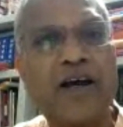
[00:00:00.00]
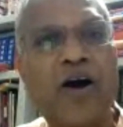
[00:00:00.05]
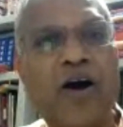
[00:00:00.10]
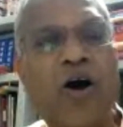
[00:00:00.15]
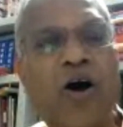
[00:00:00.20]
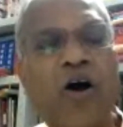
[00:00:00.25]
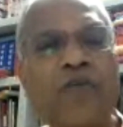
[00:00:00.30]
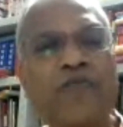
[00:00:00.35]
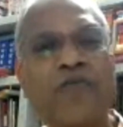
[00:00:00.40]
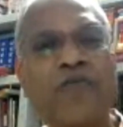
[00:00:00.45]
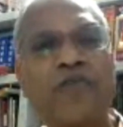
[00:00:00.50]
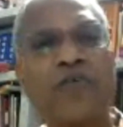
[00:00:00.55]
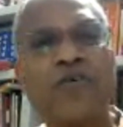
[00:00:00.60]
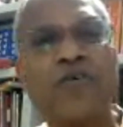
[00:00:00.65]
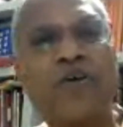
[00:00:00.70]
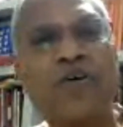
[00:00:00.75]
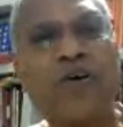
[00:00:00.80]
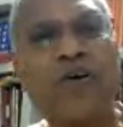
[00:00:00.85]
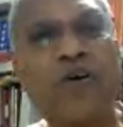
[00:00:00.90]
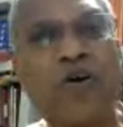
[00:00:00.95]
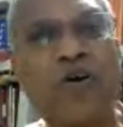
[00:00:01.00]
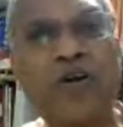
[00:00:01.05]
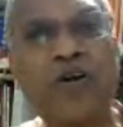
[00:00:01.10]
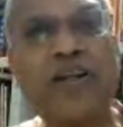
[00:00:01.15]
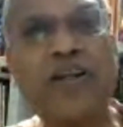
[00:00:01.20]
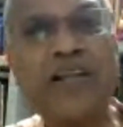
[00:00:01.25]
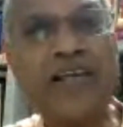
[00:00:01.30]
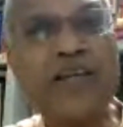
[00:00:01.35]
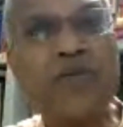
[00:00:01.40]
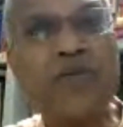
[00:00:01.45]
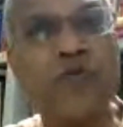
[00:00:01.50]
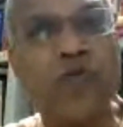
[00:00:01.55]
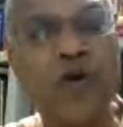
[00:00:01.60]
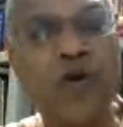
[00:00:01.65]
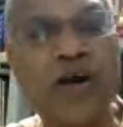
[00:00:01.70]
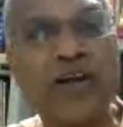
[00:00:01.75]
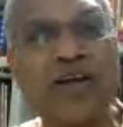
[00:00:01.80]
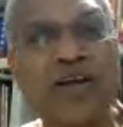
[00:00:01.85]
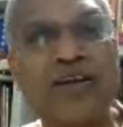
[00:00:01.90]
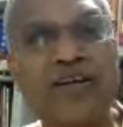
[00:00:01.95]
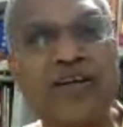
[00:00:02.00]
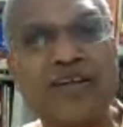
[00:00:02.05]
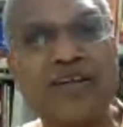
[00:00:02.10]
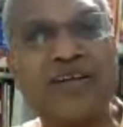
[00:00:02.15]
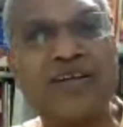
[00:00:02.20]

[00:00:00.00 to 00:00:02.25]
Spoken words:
of only one